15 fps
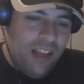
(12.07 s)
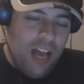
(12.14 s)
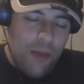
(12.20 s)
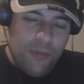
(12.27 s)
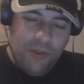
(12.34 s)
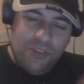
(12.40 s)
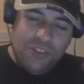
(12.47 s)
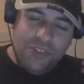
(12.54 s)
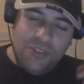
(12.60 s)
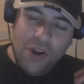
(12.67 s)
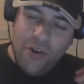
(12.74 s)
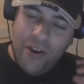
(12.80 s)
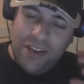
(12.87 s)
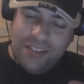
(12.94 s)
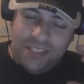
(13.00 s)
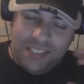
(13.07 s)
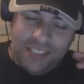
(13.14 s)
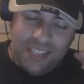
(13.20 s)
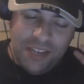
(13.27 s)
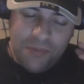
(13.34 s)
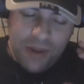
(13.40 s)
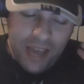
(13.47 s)
I've been dying to
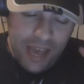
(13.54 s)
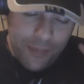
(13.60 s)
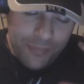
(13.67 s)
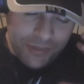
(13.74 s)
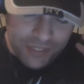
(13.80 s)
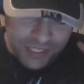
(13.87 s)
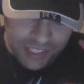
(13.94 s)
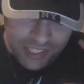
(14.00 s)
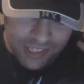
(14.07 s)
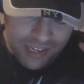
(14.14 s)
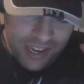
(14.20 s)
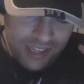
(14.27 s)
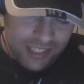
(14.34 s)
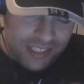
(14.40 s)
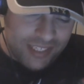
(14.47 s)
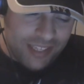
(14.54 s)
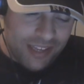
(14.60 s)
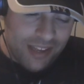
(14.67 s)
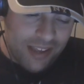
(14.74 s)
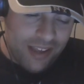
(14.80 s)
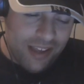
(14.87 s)
see what happens in the next,